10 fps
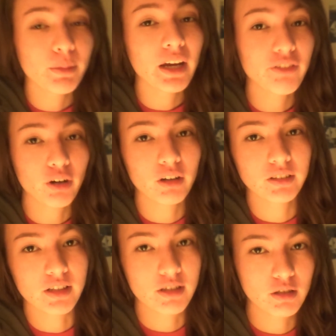you may have heard
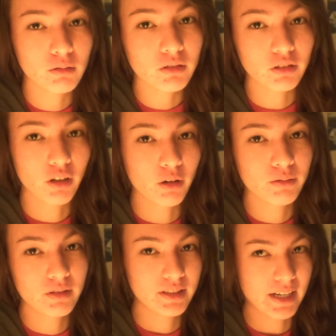that student
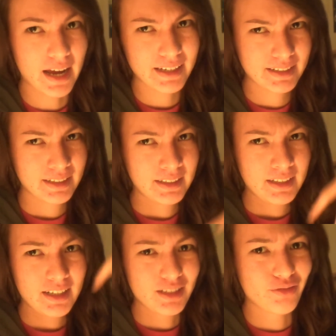loan debt
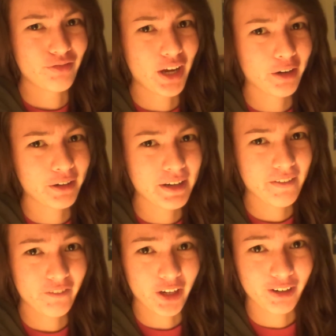is very,
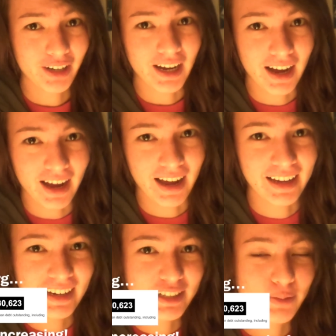very high,
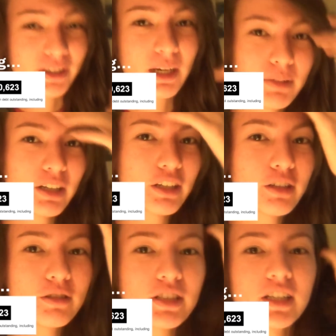and it's becoming a
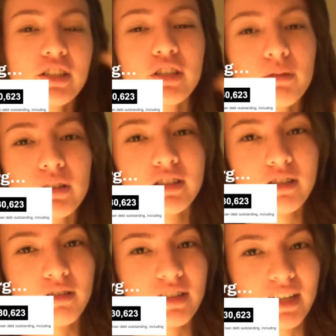huge issue with
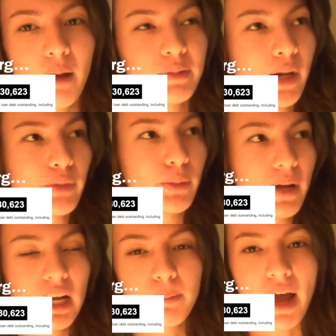students not being able to
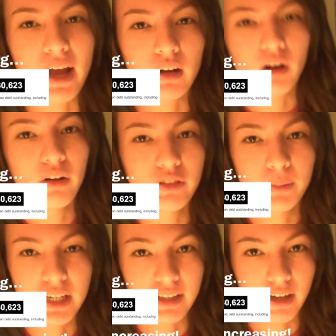pay back all of the
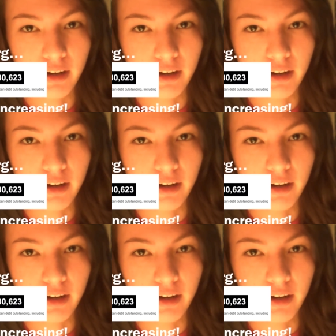money they